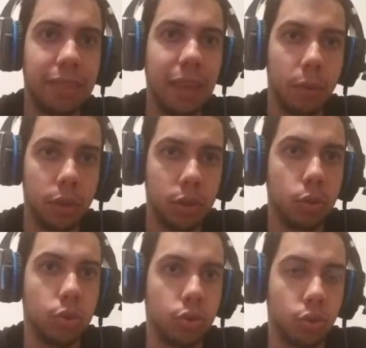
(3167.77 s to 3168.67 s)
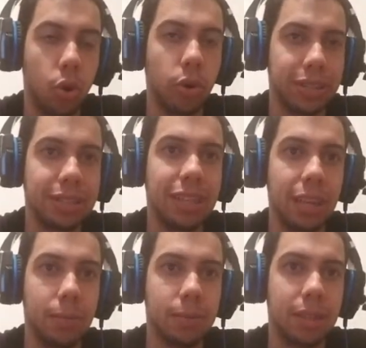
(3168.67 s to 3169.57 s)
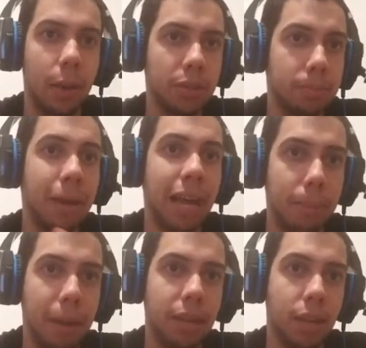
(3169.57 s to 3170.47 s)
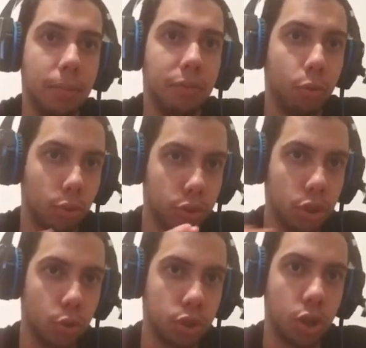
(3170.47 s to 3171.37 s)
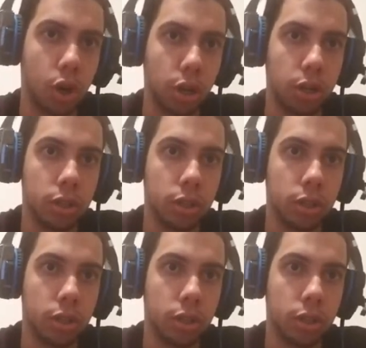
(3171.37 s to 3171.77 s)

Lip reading: they were the 2 strongest teams. That was my opinion before the show started.